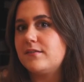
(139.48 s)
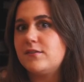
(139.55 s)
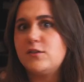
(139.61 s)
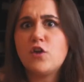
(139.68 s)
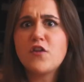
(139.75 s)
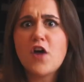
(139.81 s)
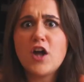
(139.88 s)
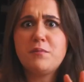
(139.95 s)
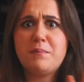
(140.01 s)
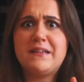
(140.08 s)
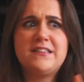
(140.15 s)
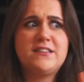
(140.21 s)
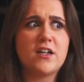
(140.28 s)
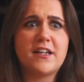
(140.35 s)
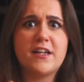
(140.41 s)
Not that I'd be
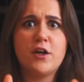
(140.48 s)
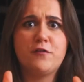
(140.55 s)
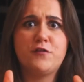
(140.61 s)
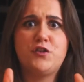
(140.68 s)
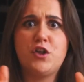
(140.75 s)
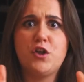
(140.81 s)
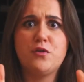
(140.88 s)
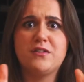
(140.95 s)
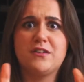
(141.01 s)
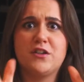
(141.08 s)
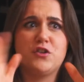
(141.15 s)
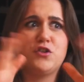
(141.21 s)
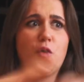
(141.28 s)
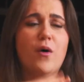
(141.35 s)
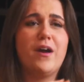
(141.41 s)
sucking off Jews in the
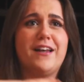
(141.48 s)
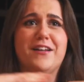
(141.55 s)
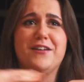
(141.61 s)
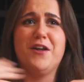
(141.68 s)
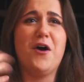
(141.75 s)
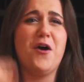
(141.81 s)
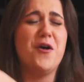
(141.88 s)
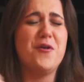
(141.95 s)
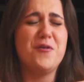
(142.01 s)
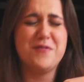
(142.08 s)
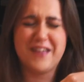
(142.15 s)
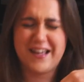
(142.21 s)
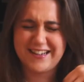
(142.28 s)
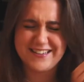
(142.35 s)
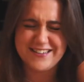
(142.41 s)
toilet. No,
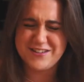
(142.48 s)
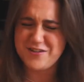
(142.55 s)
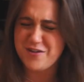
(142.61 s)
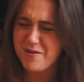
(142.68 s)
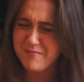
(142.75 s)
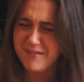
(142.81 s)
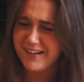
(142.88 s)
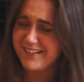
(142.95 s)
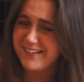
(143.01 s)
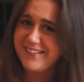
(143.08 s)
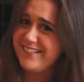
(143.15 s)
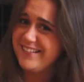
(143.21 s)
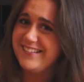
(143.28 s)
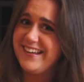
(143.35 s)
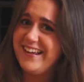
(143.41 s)
that's not my
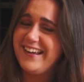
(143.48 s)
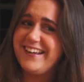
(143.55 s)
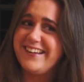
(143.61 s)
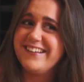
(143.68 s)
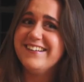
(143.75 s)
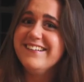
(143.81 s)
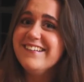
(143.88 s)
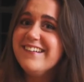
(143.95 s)
kind of thing.